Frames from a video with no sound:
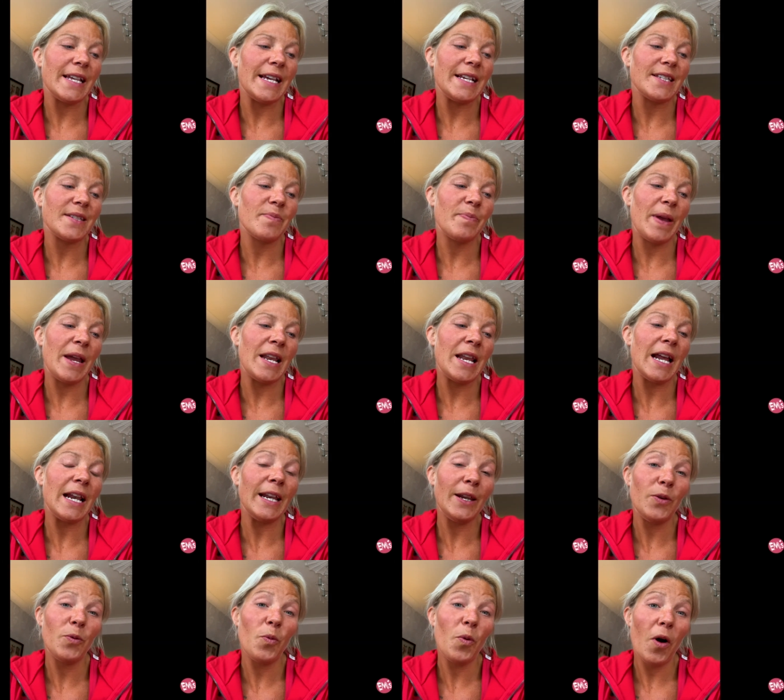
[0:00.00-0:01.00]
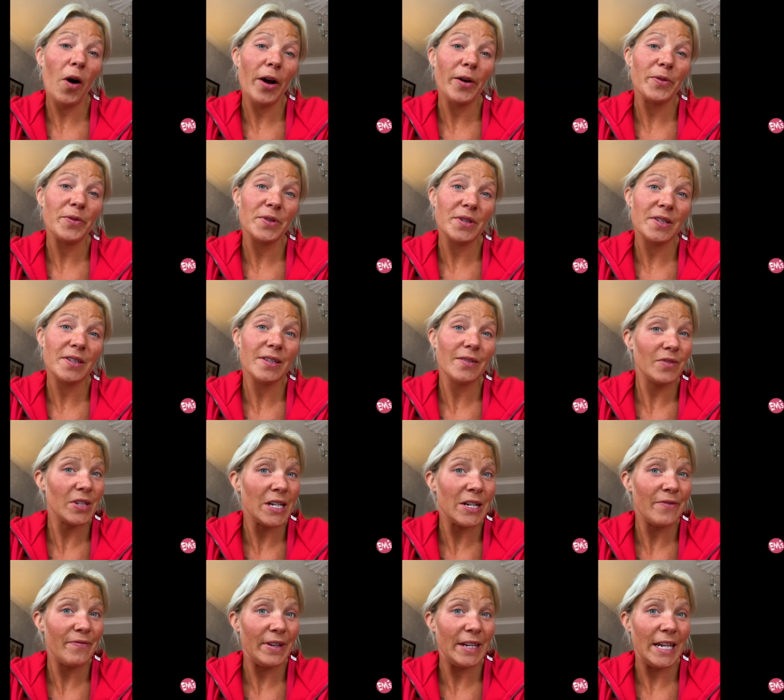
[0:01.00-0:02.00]
It's been a little while since I've
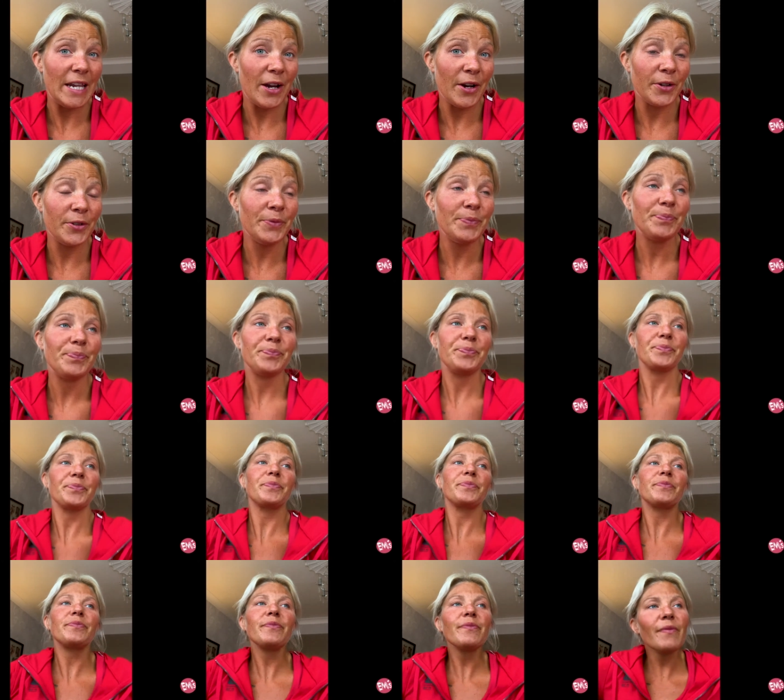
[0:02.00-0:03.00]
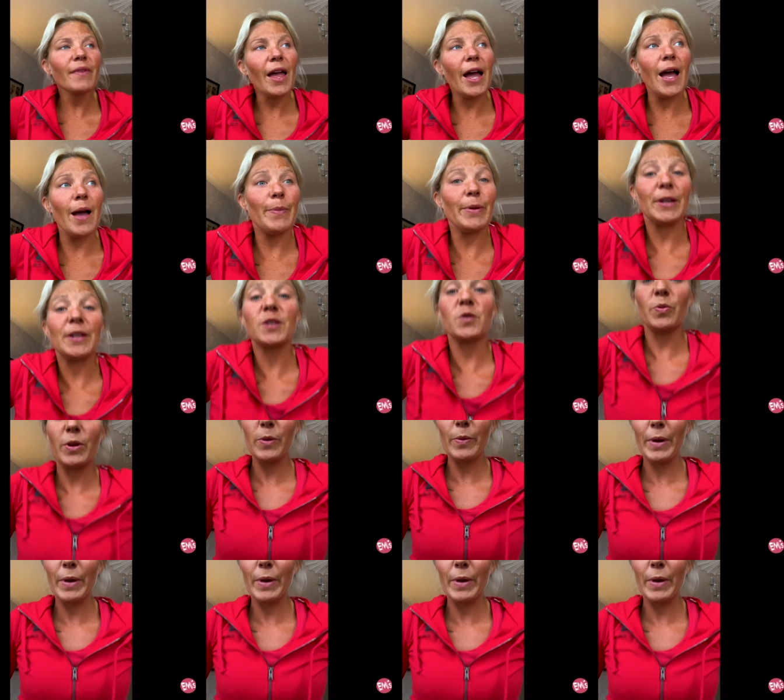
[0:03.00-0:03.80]
done a video because we